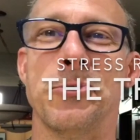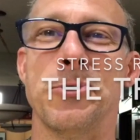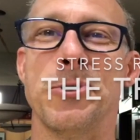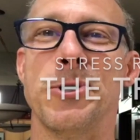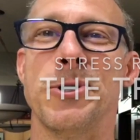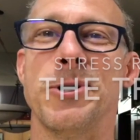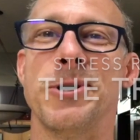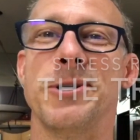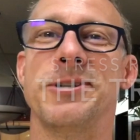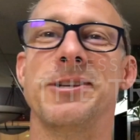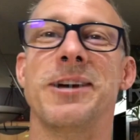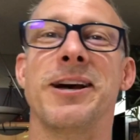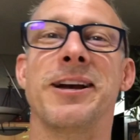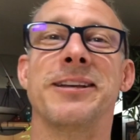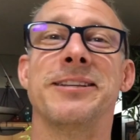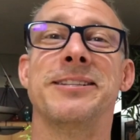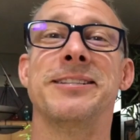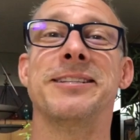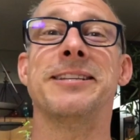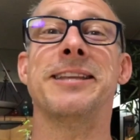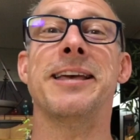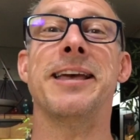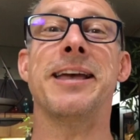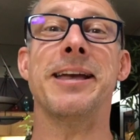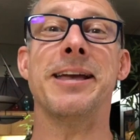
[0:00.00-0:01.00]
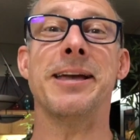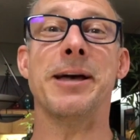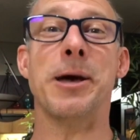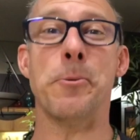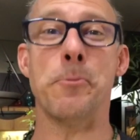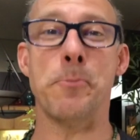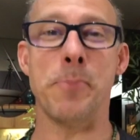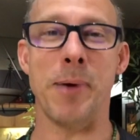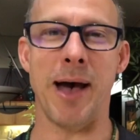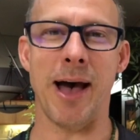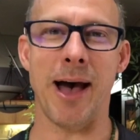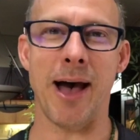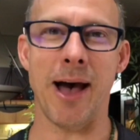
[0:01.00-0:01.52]
We're talking today
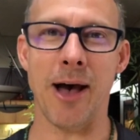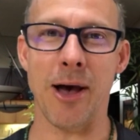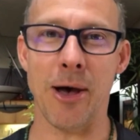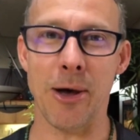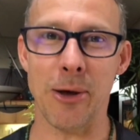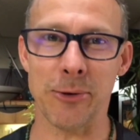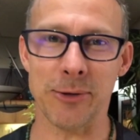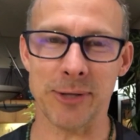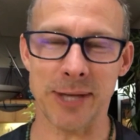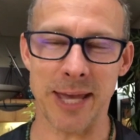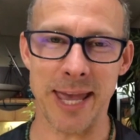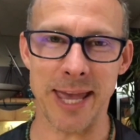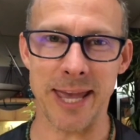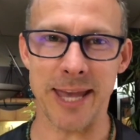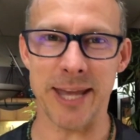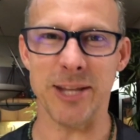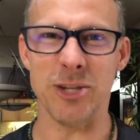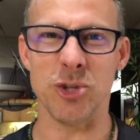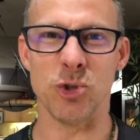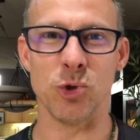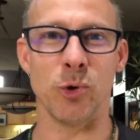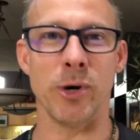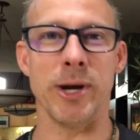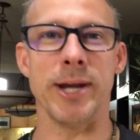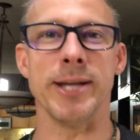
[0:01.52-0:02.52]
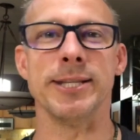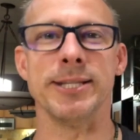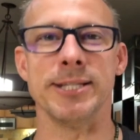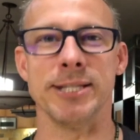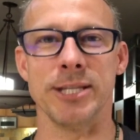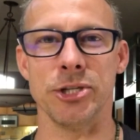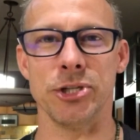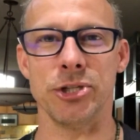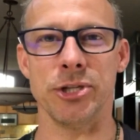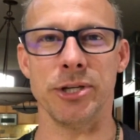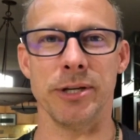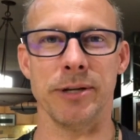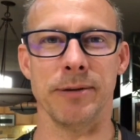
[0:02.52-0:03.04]
about a
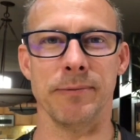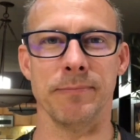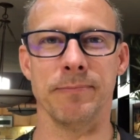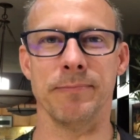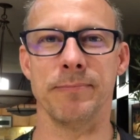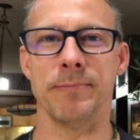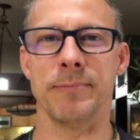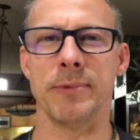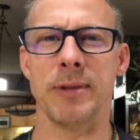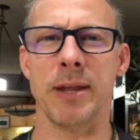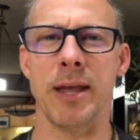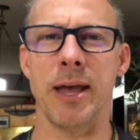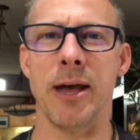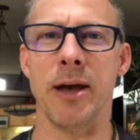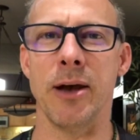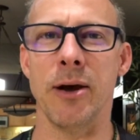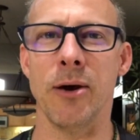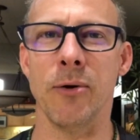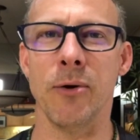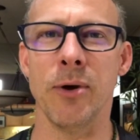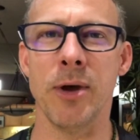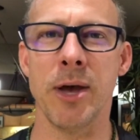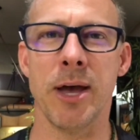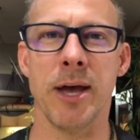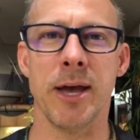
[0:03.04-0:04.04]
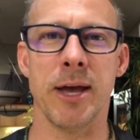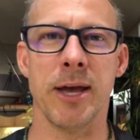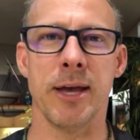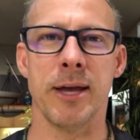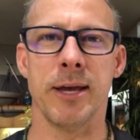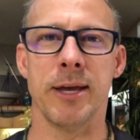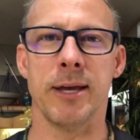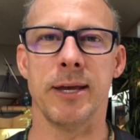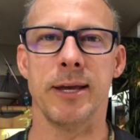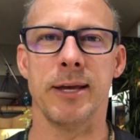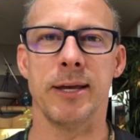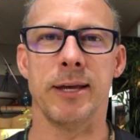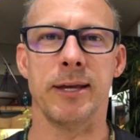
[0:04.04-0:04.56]
transition. Now,
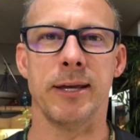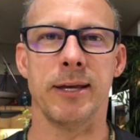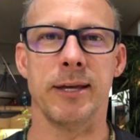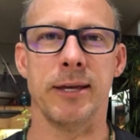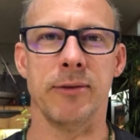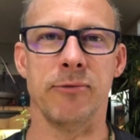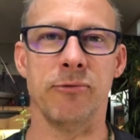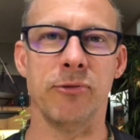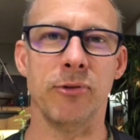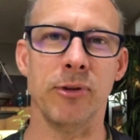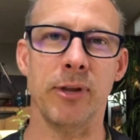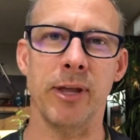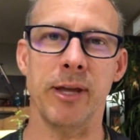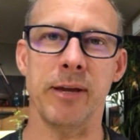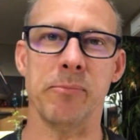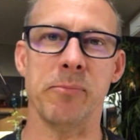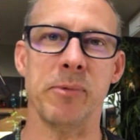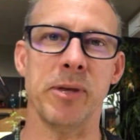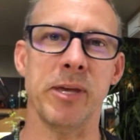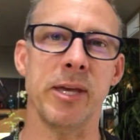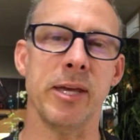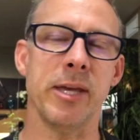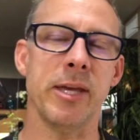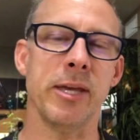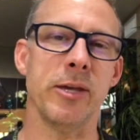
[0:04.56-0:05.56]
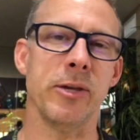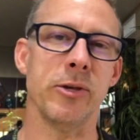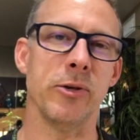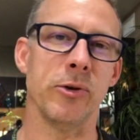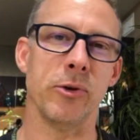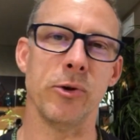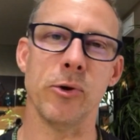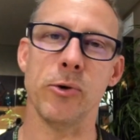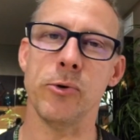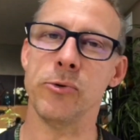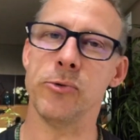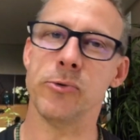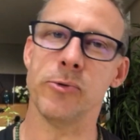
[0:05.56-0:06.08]
if you're like me, you
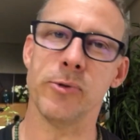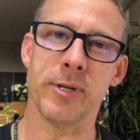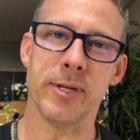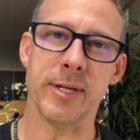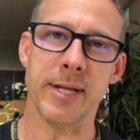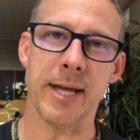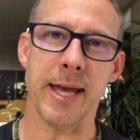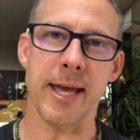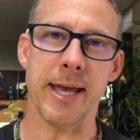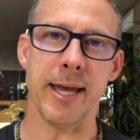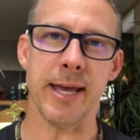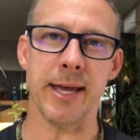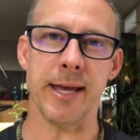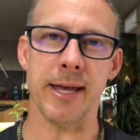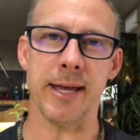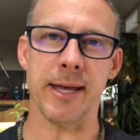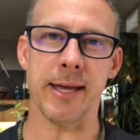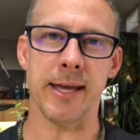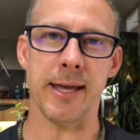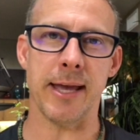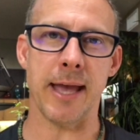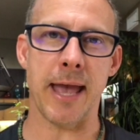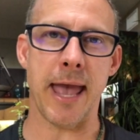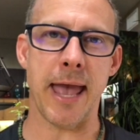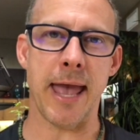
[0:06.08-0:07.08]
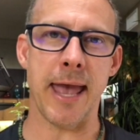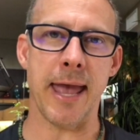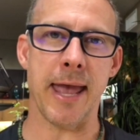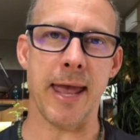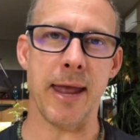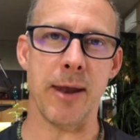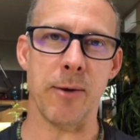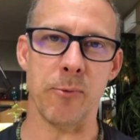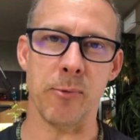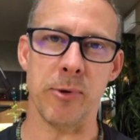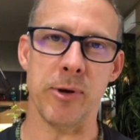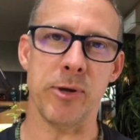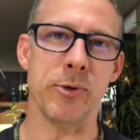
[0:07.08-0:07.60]
go through the day,
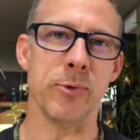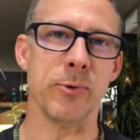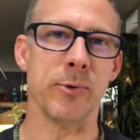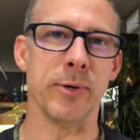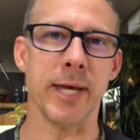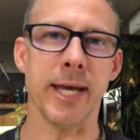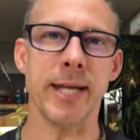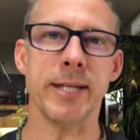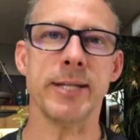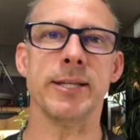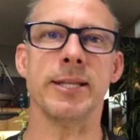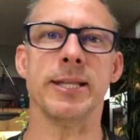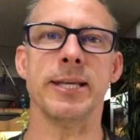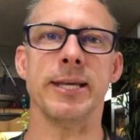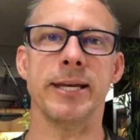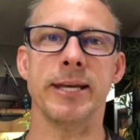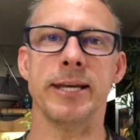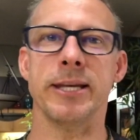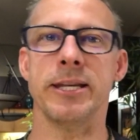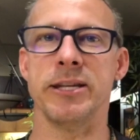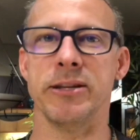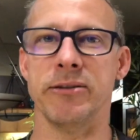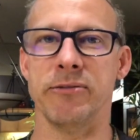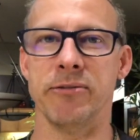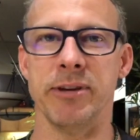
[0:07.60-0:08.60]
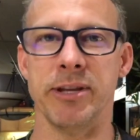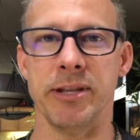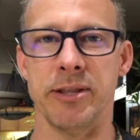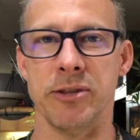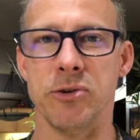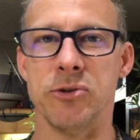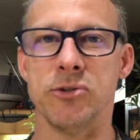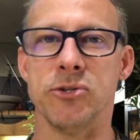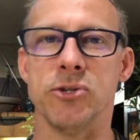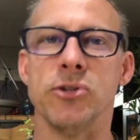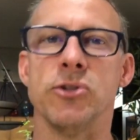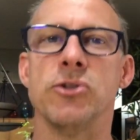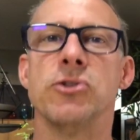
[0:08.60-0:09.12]
and when you get to the end of it,
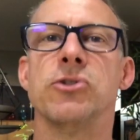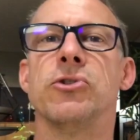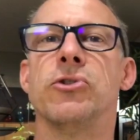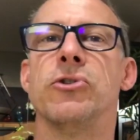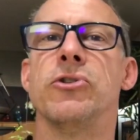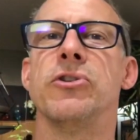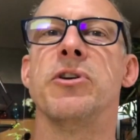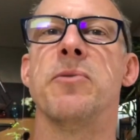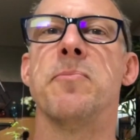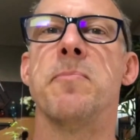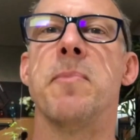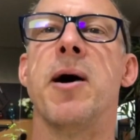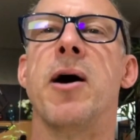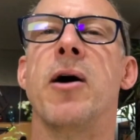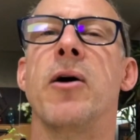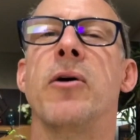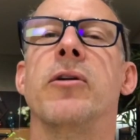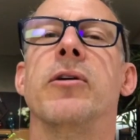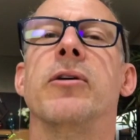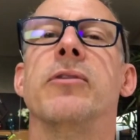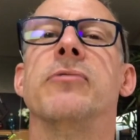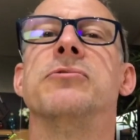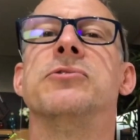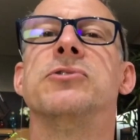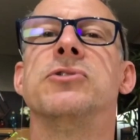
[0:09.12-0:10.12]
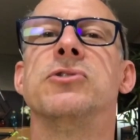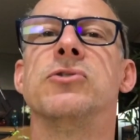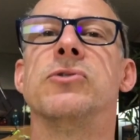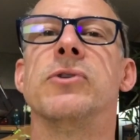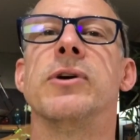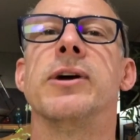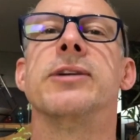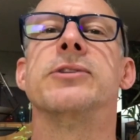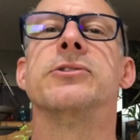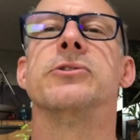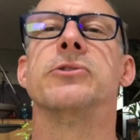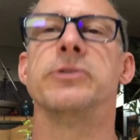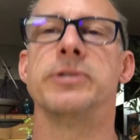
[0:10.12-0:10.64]
there's a certain amount of
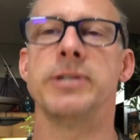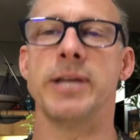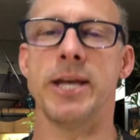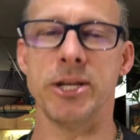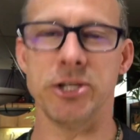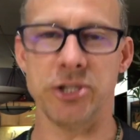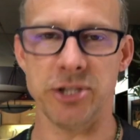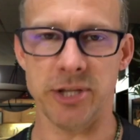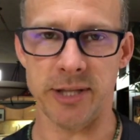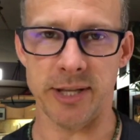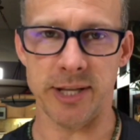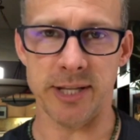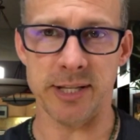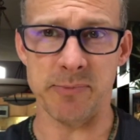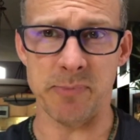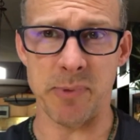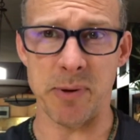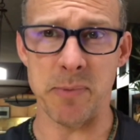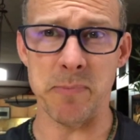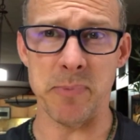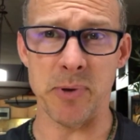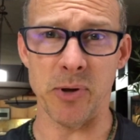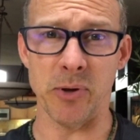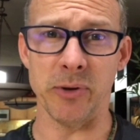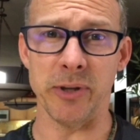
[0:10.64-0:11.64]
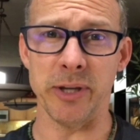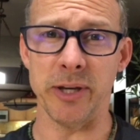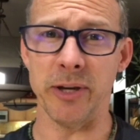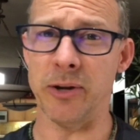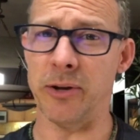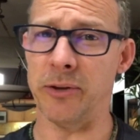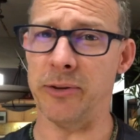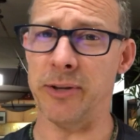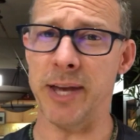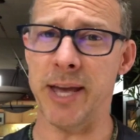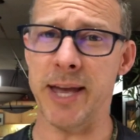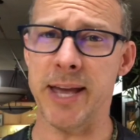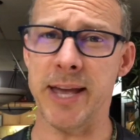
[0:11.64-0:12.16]
stress or tension that's been building
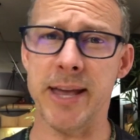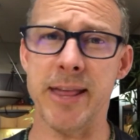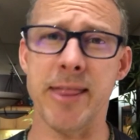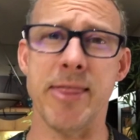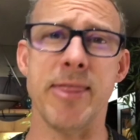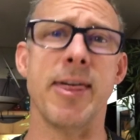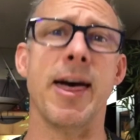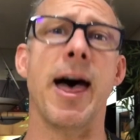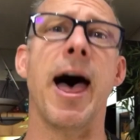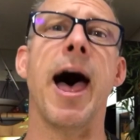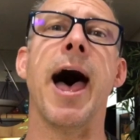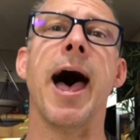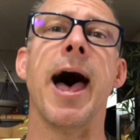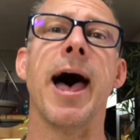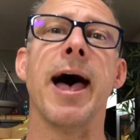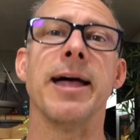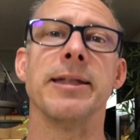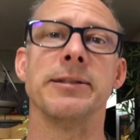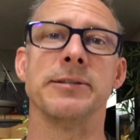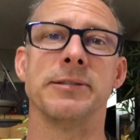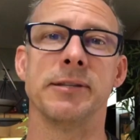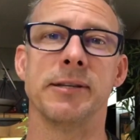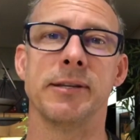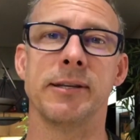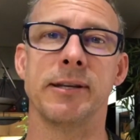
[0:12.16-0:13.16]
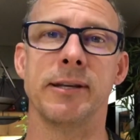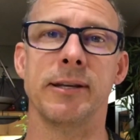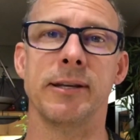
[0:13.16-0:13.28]
all day that